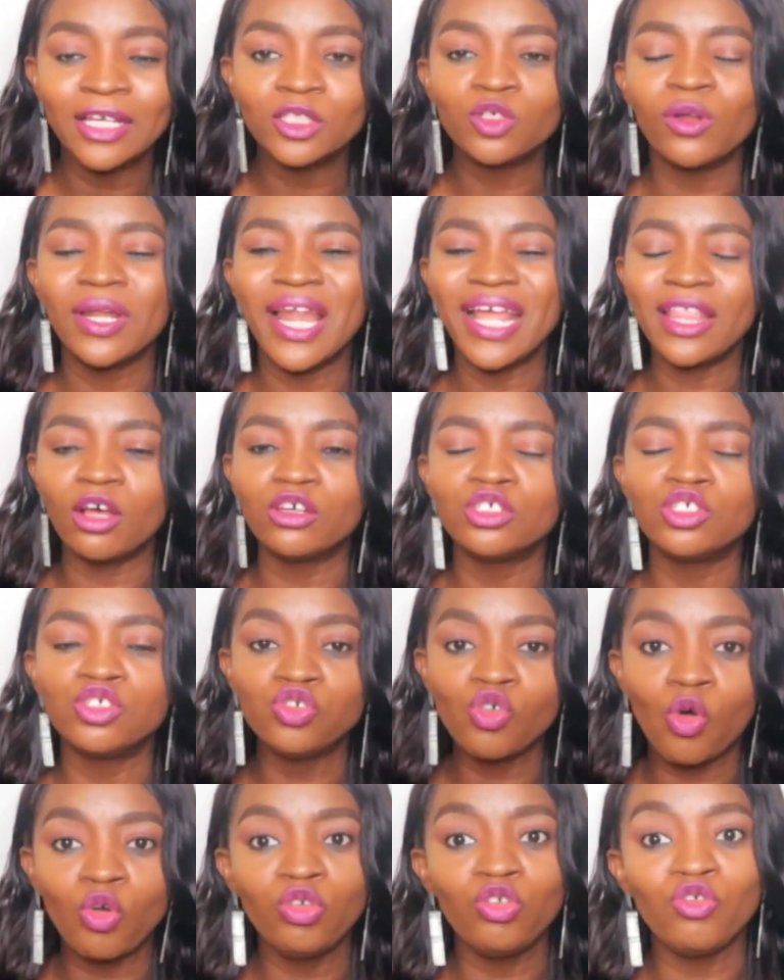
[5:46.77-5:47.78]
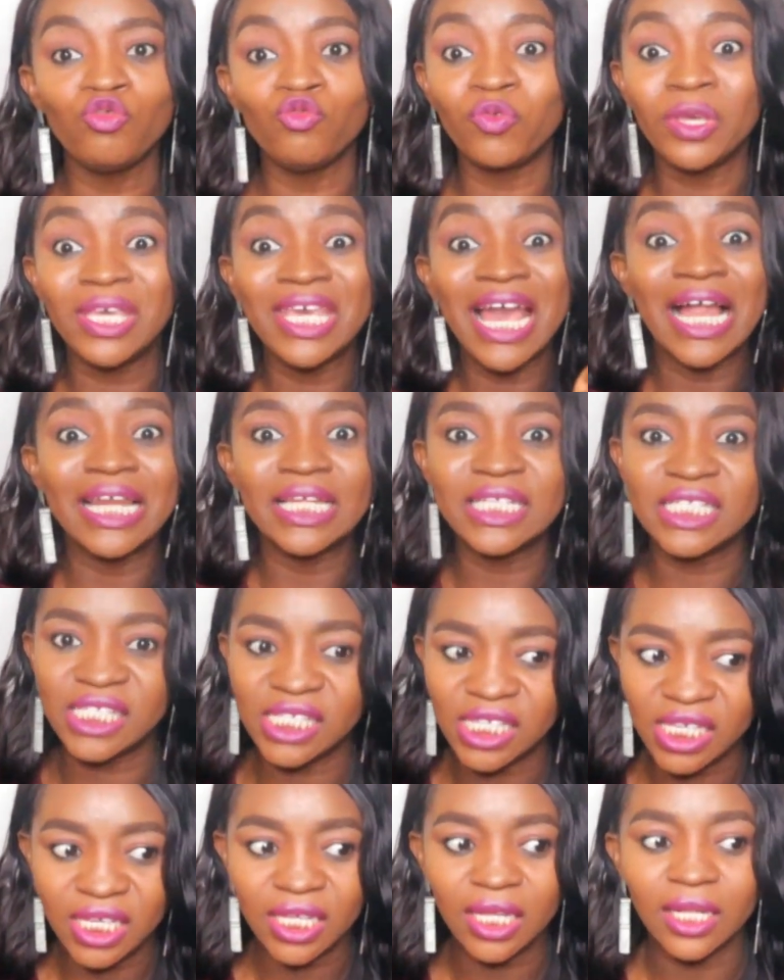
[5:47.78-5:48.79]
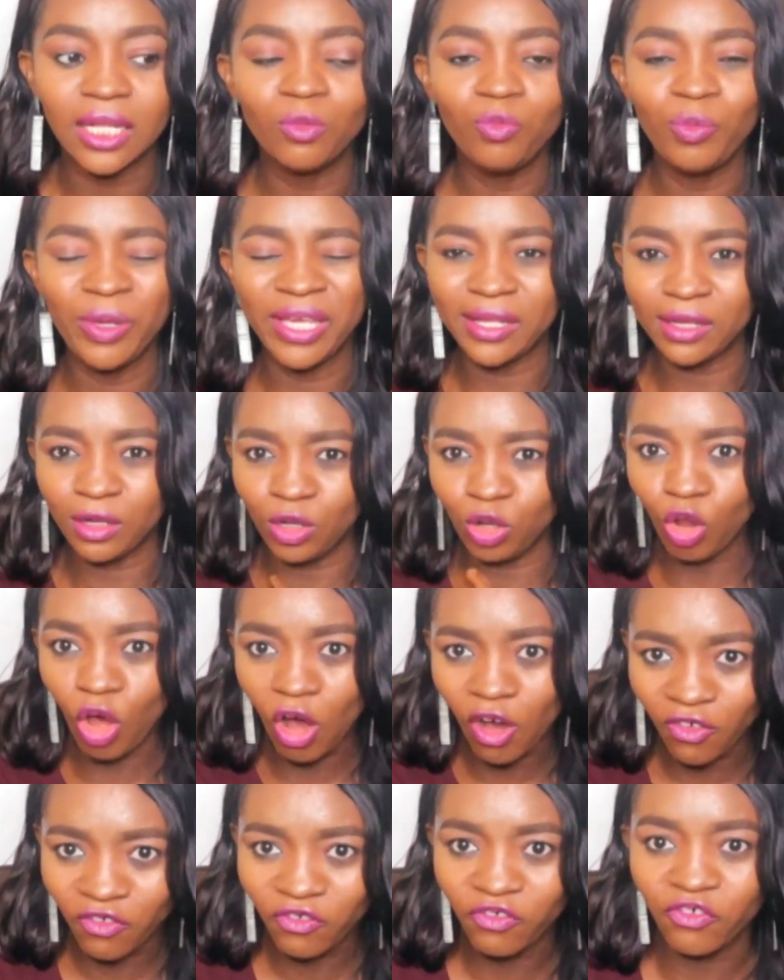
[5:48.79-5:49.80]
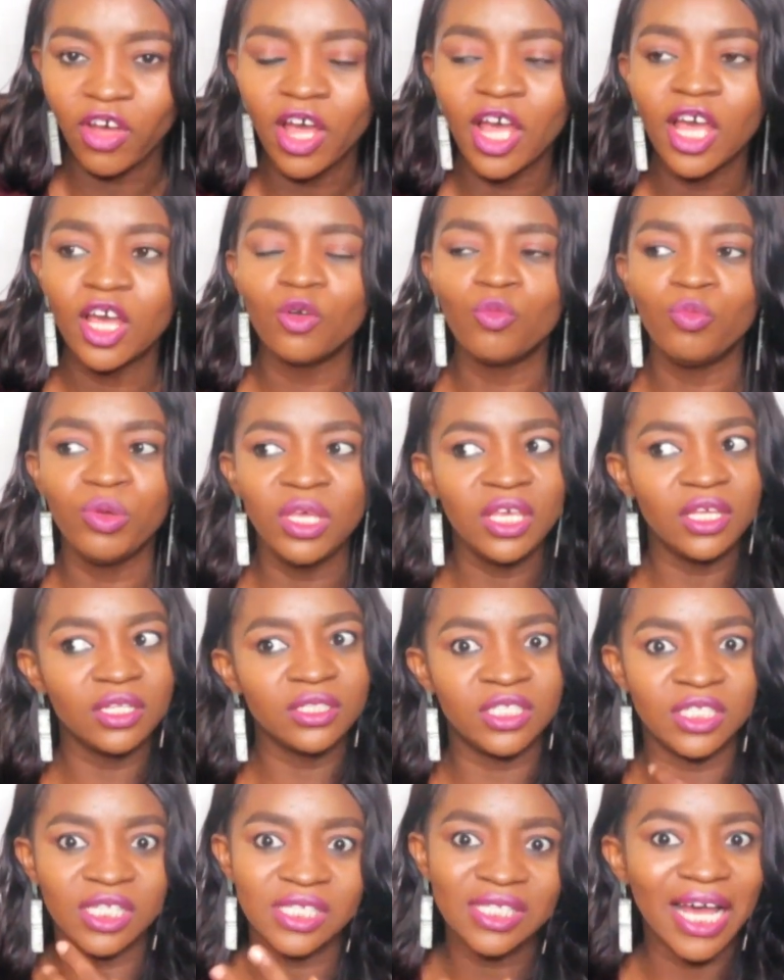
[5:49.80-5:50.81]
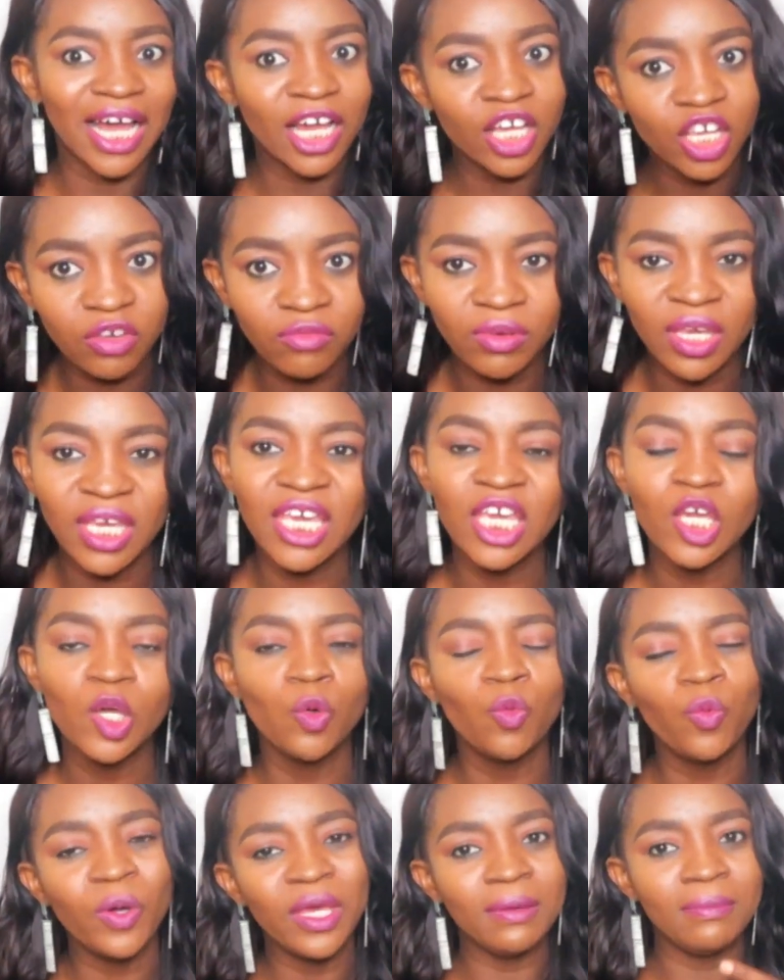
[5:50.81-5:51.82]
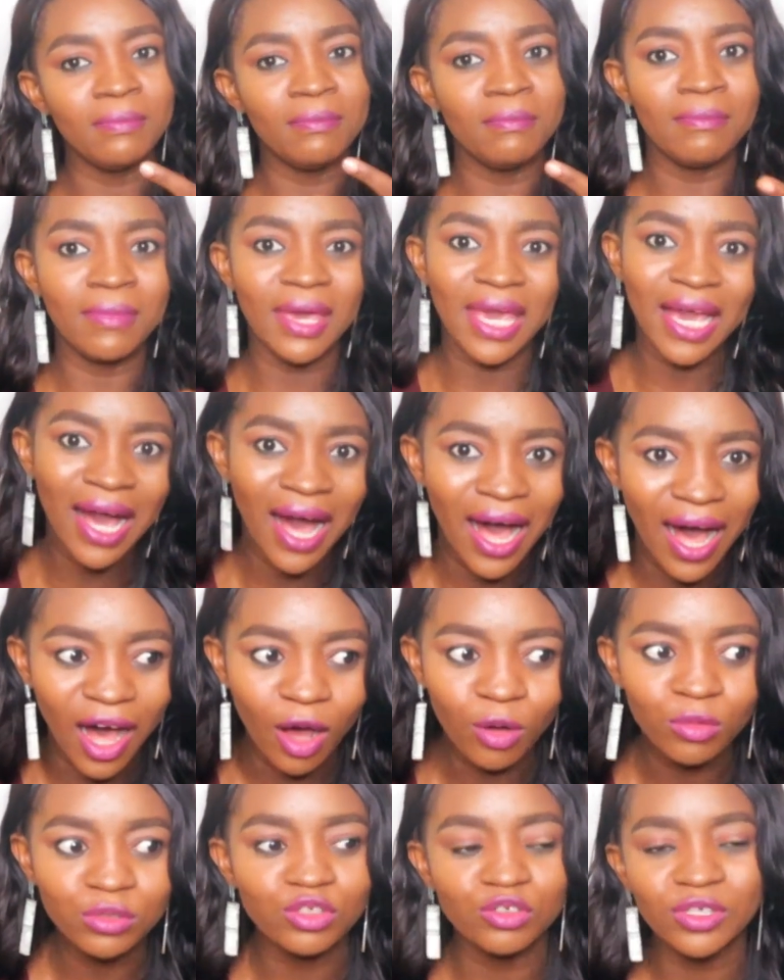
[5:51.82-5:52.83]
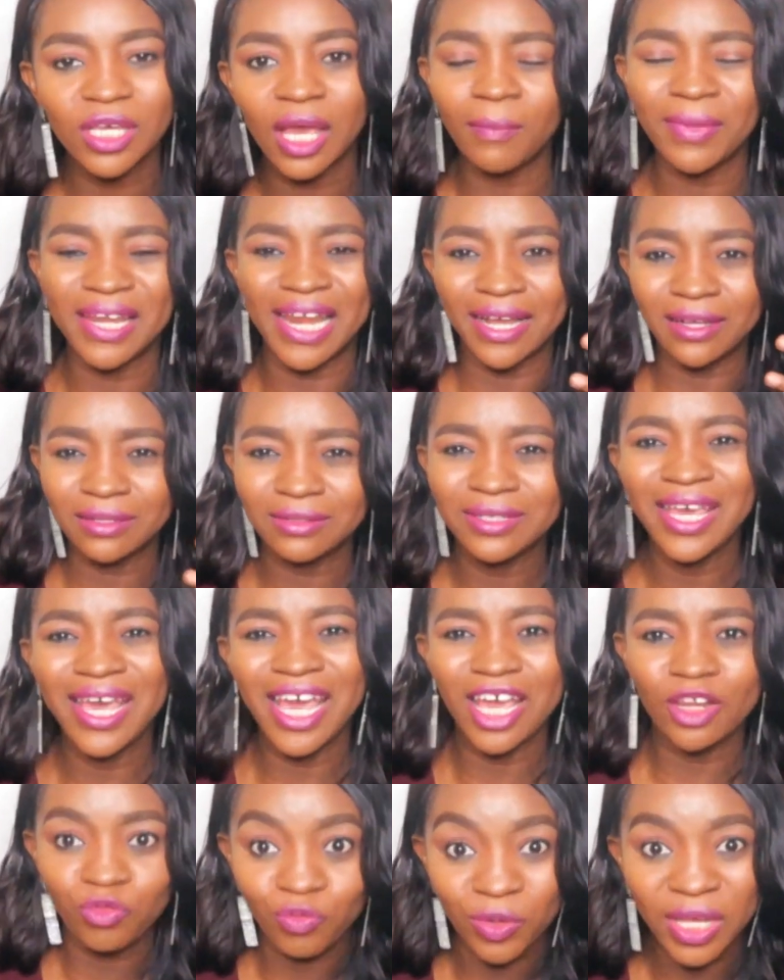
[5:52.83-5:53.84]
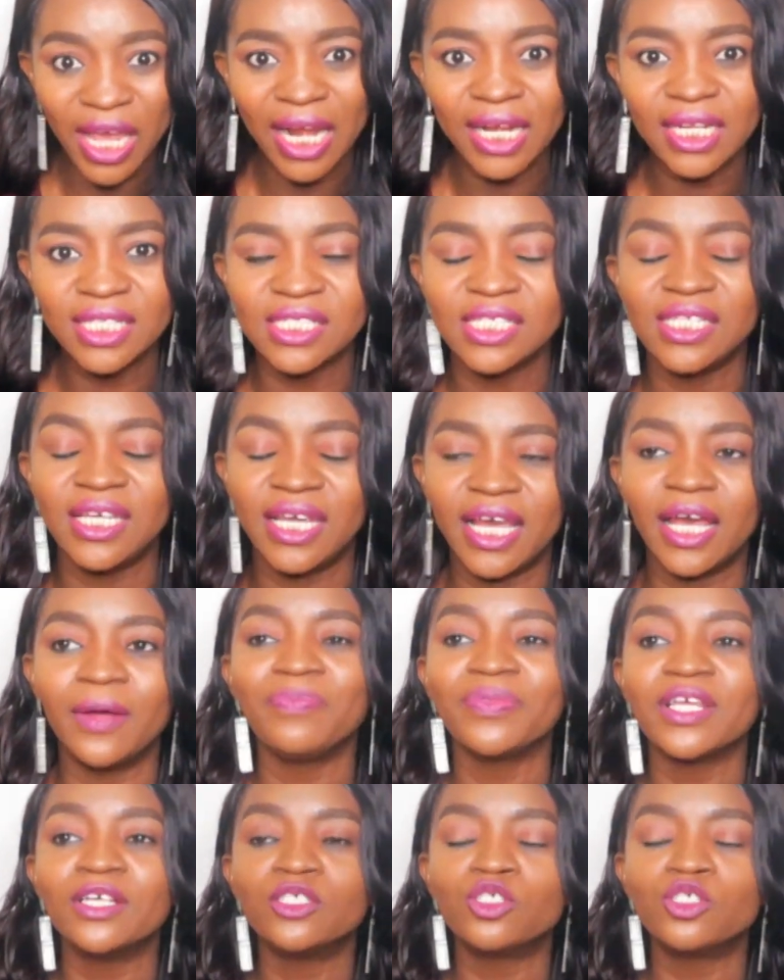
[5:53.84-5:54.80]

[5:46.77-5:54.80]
So let us show you reality. We love, we disagree, we make out, you get me? Like, yeah, the reality, yeah.